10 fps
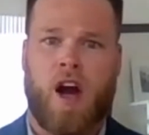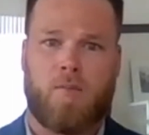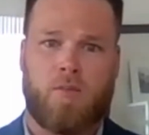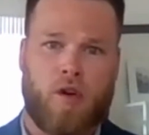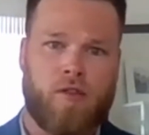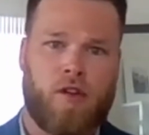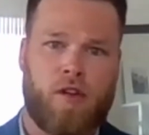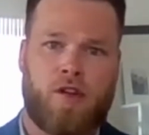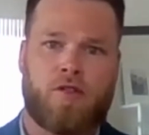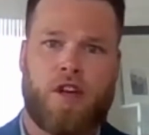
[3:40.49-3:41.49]
our
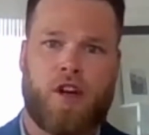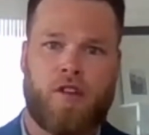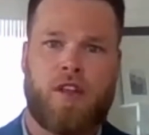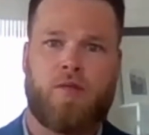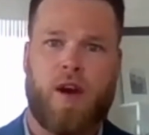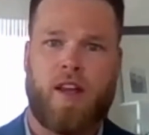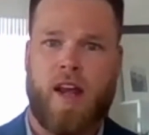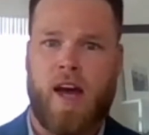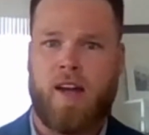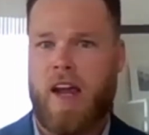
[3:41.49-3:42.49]
portfolio is currently
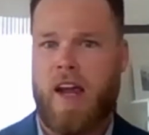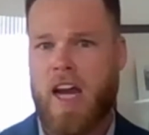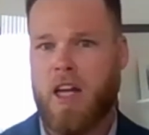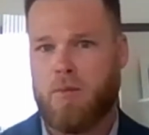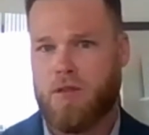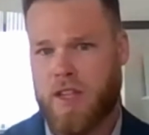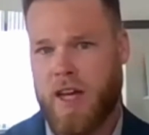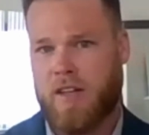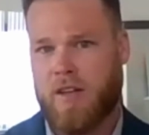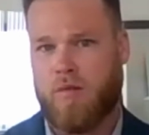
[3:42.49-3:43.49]
running at
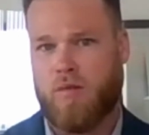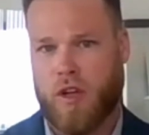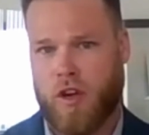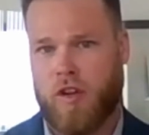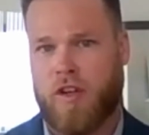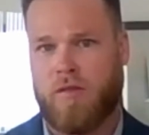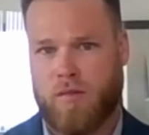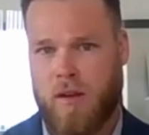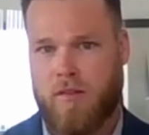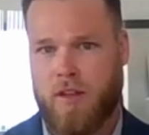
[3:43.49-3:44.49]
80% recurring
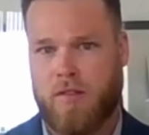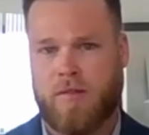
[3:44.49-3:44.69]
revenue.